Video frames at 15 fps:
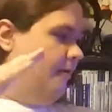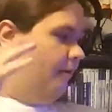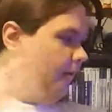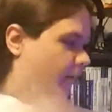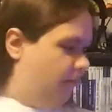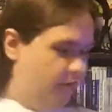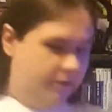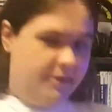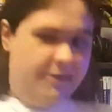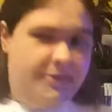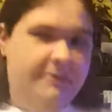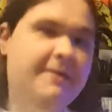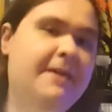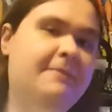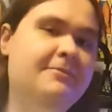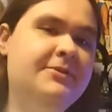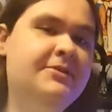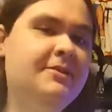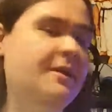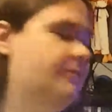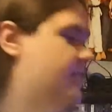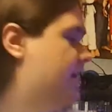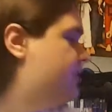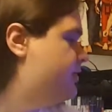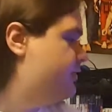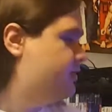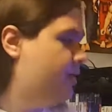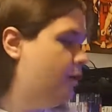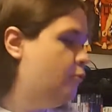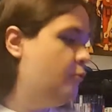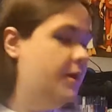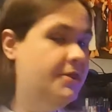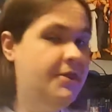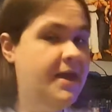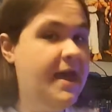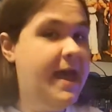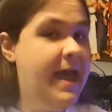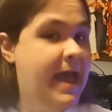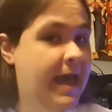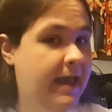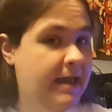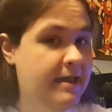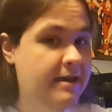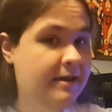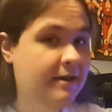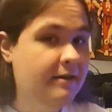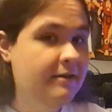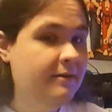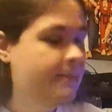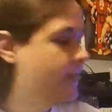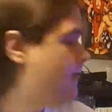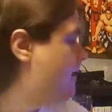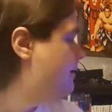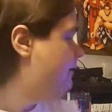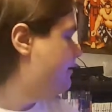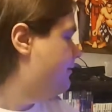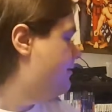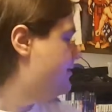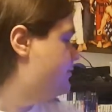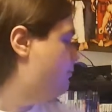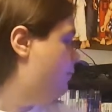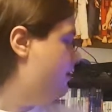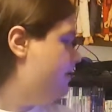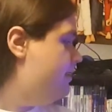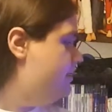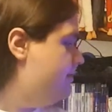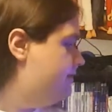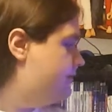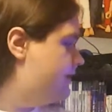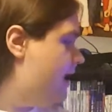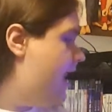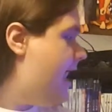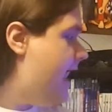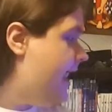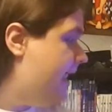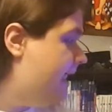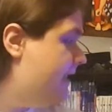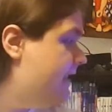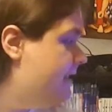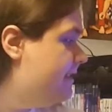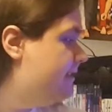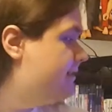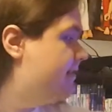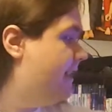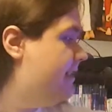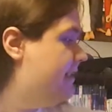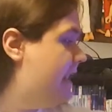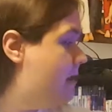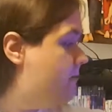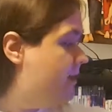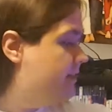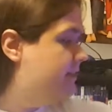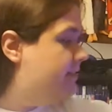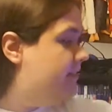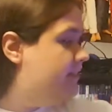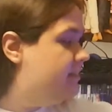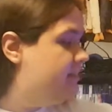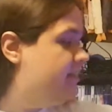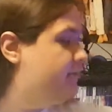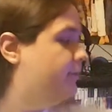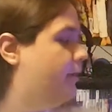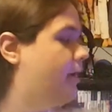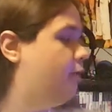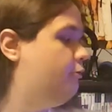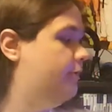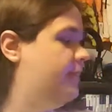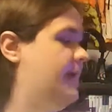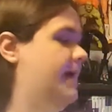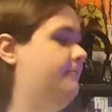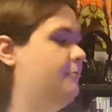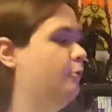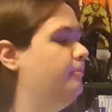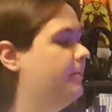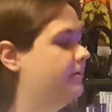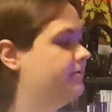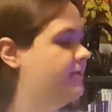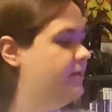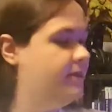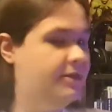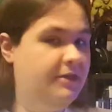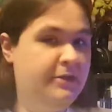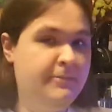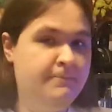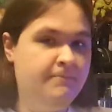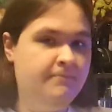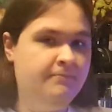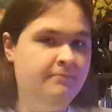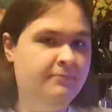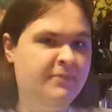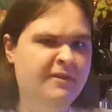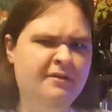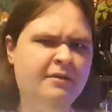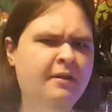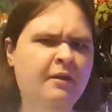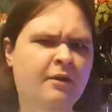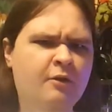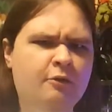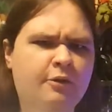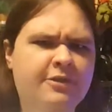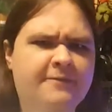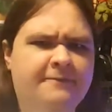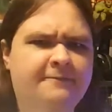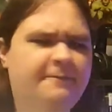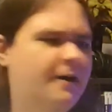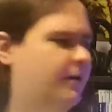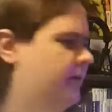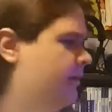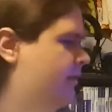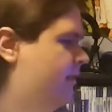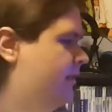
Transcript: All the themes that start with A, this one is A dynamic DC park with Capitol building theme. What the fuck?